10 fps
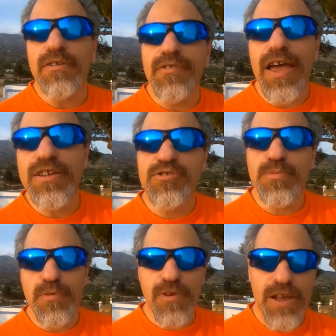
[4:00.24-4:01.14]
age grouper
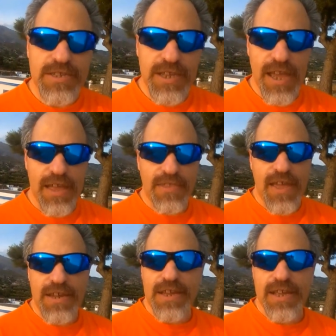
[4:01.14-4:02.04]
racing, and that
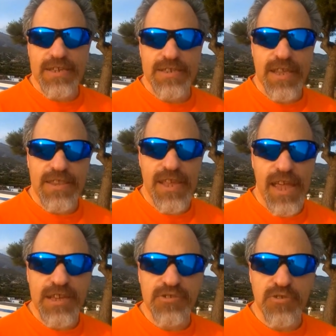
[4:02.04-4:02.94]
is that age
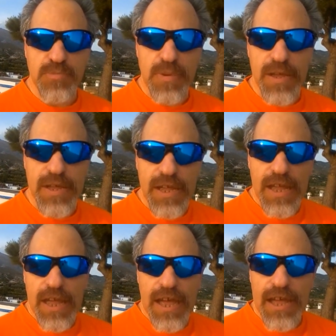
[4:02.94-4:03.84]
grouper
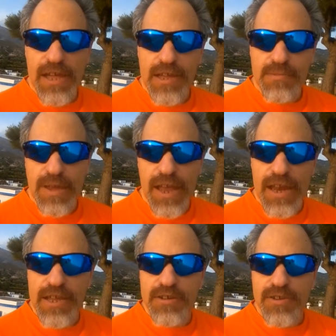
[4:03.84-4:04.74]
Ellie
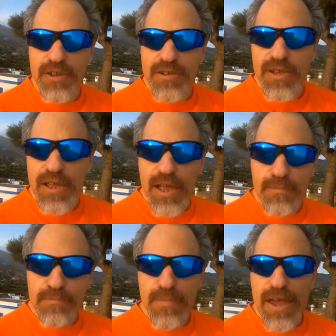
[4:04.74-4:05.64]
Goodall
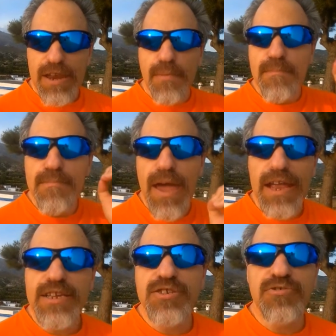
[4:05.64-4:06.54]
made
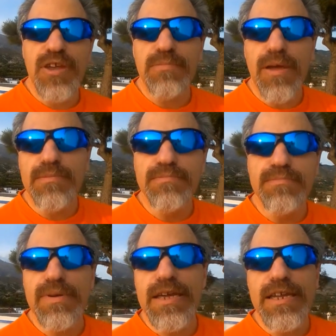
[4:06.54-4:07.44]
mainstream
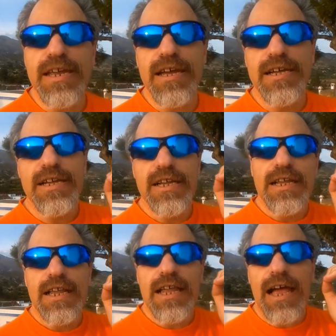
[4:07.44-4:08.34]
media
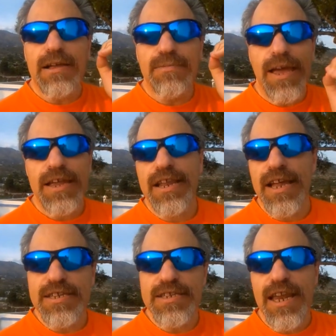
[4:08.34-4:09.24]
headlines,
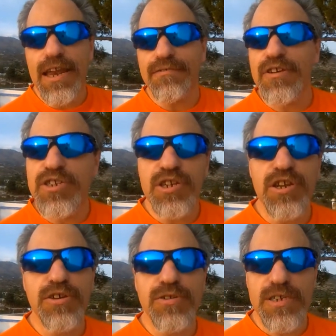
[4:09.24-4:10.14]
television
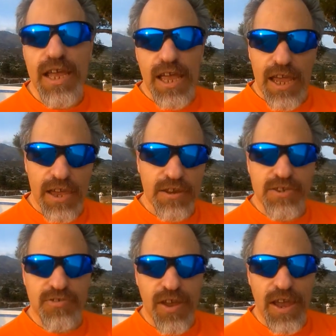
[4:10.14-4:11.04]
news in
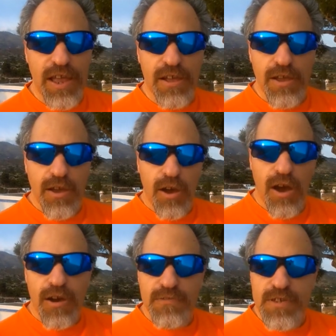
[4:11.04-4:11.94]
Australia
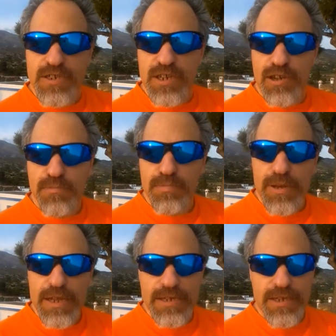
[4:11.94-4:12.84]
after she
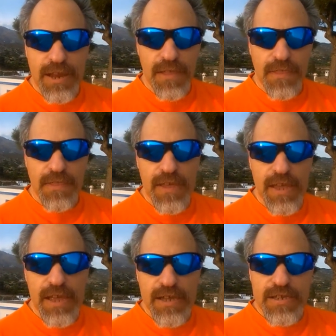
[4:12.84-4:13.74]
completed the
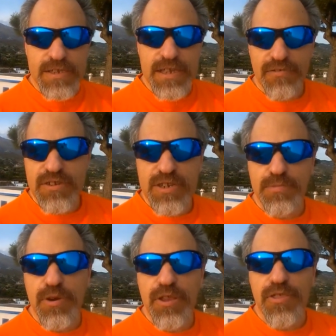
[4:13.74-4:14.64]
70.3
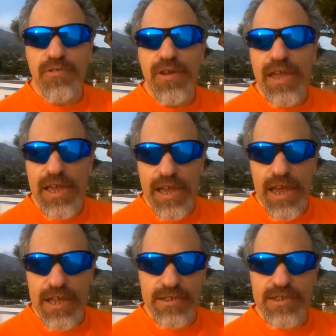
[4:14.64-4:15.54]

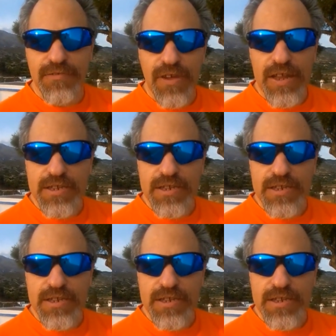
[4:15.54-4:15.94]
Cairns event